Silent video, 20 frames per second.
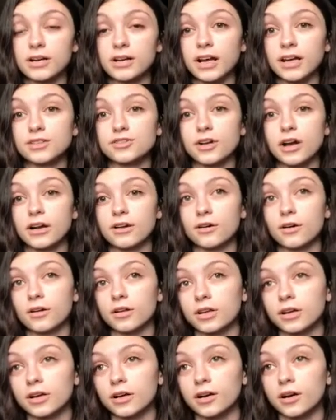and I tried
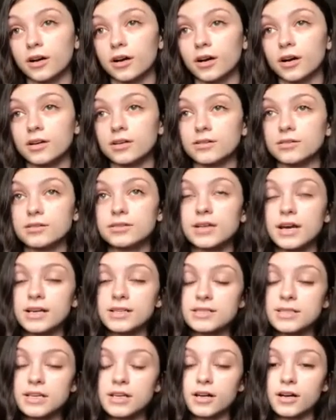calling her and
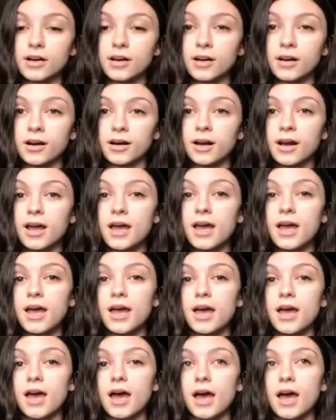texting her,
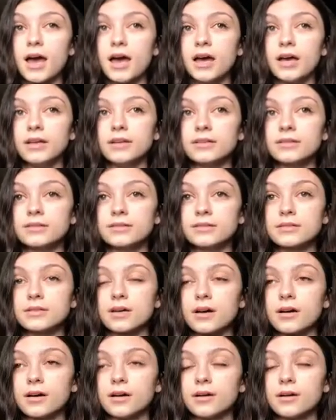and